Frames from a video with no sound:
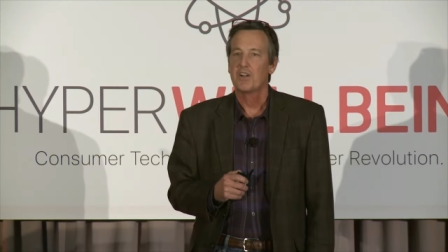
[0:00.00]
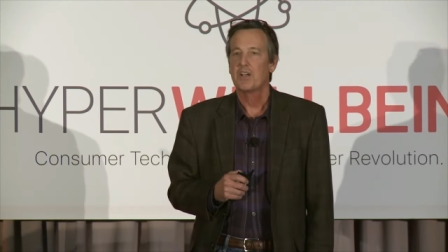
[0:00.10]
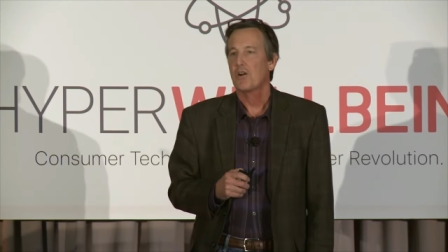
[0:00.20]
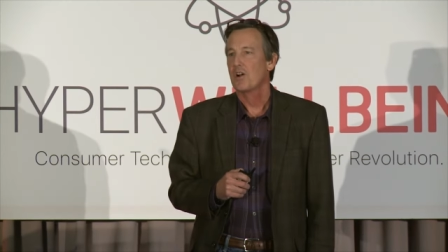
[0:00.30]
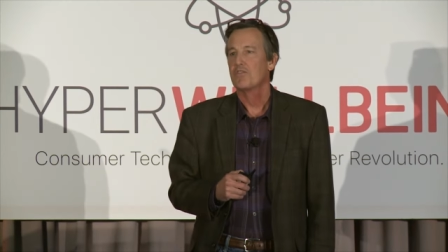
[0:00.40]

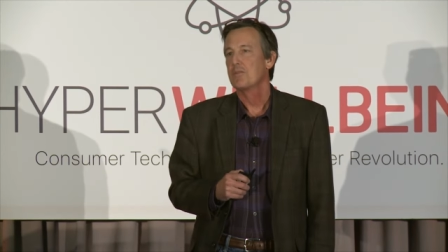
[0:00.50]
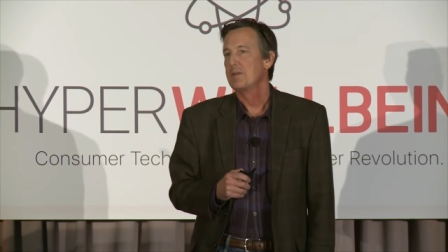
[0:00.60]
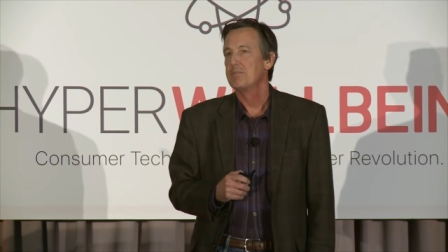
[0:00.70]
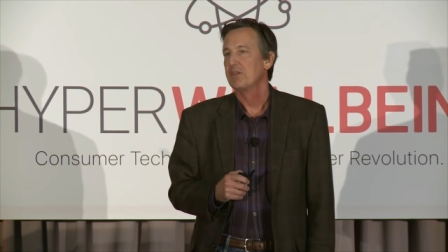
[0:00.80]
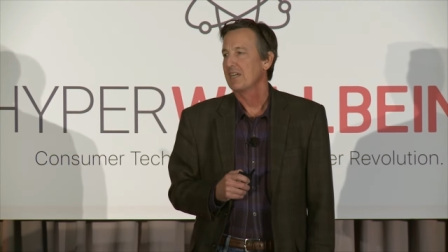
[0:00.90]
very hard for
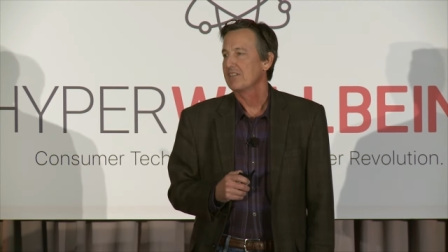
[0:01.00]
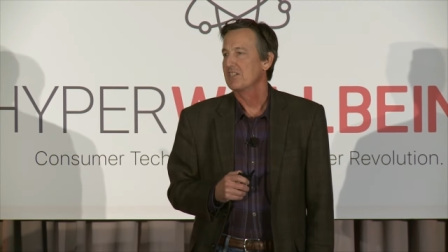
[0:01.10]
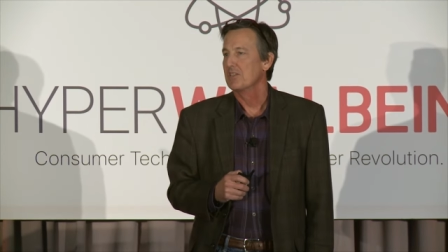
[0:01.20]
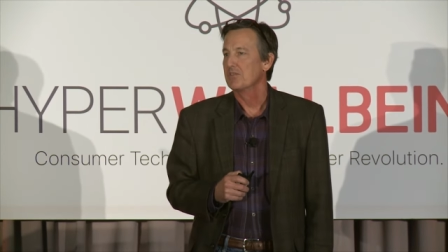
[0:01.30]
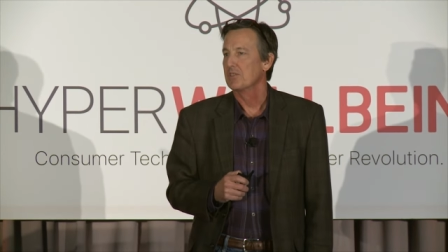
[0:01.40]
people not
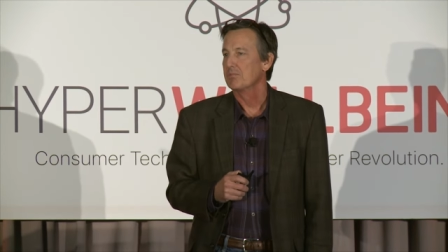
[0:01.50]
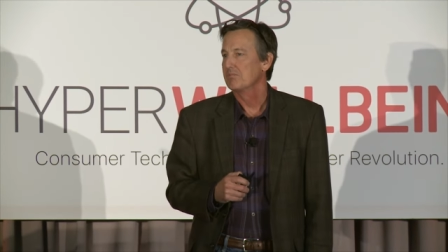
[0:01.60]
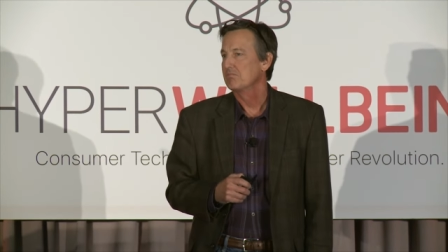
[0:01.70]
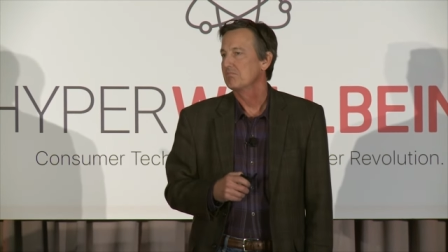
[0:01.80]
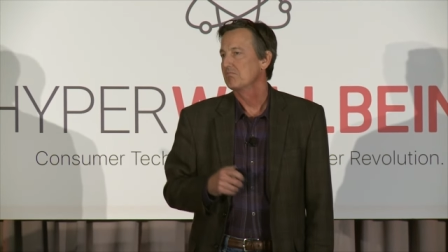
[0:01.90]
to use them.
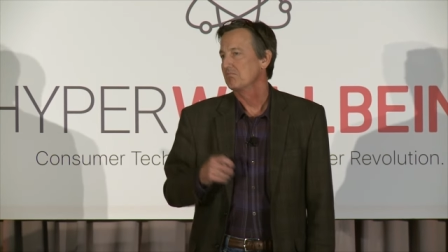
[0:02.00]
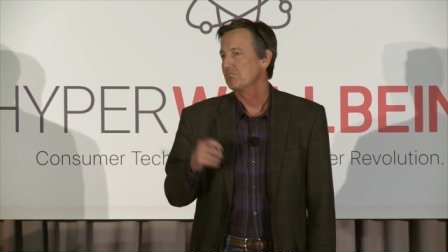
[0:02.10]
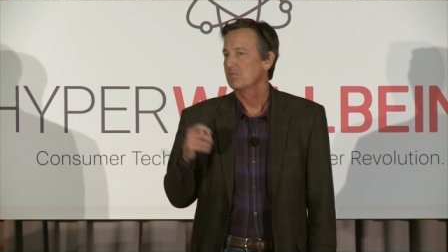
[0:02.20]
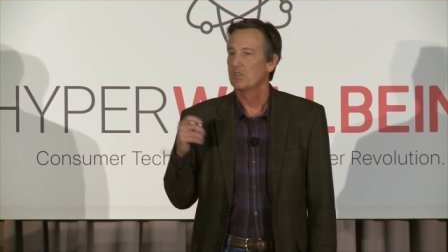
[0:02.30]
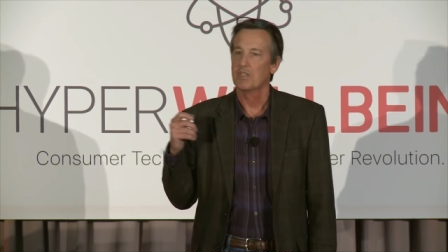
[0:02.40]

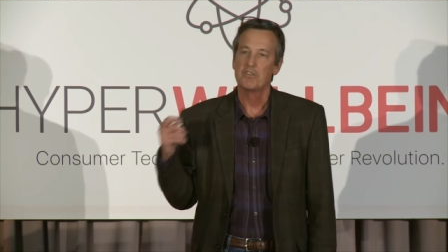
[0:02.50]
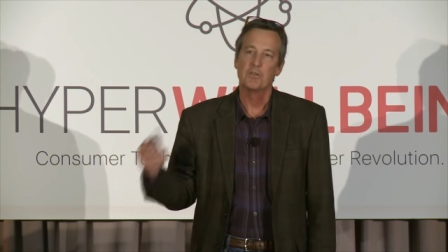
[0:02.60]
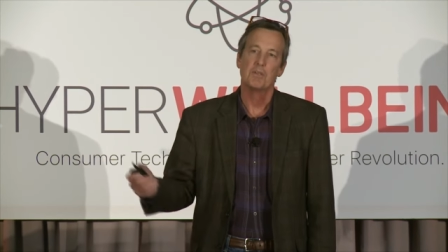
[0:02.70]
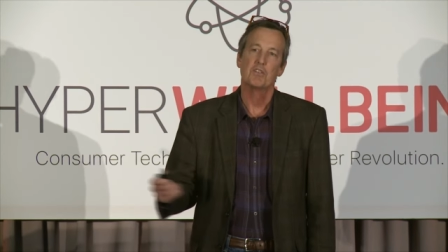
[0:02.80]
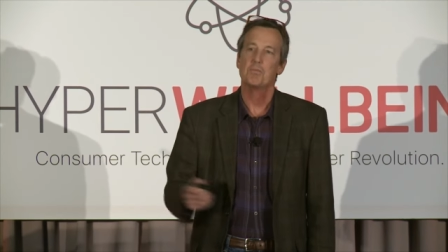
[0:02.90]
So they
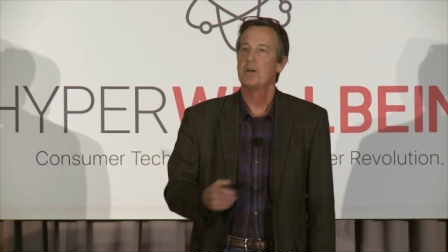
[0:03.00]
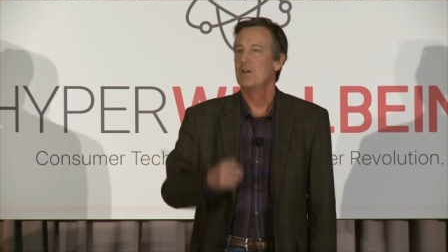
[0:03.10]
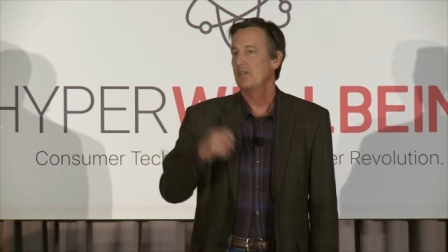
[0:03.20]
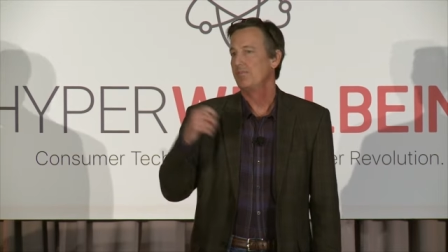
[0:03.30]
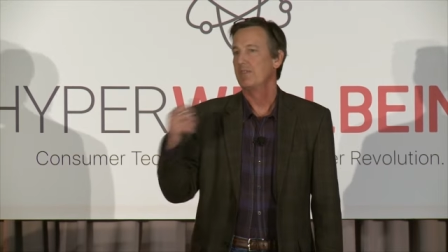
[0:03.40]
should be
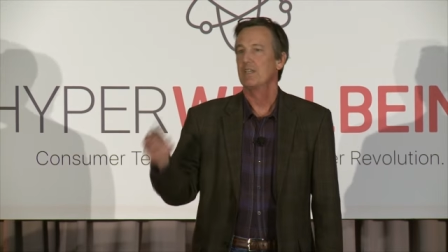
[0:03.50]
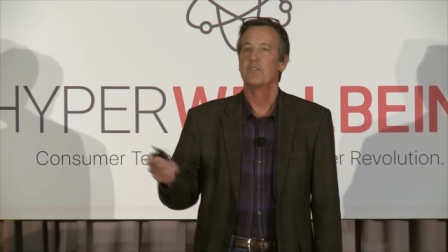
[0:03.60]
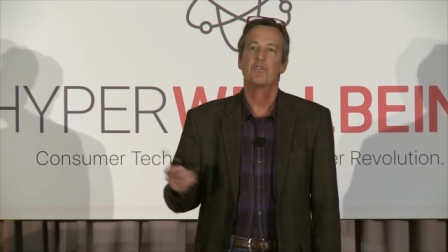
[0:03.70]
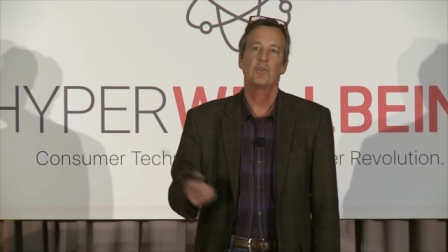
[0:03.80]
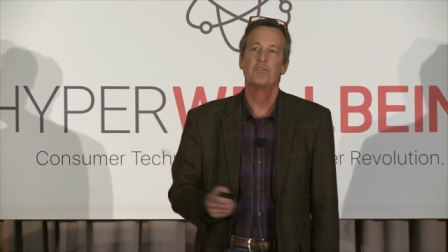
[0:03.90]
small,
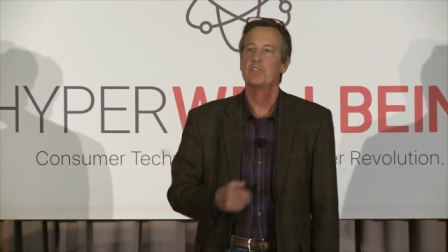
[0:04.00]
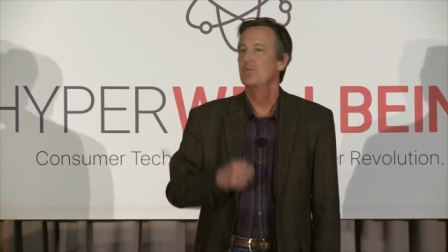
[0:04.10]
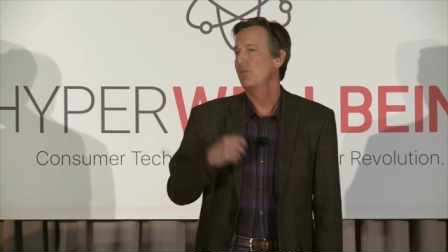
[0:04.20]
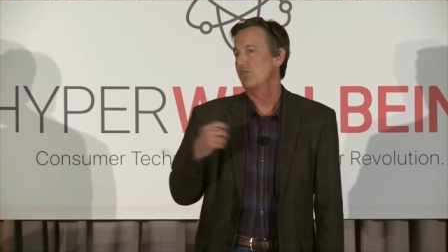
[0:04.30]
inobtrusive.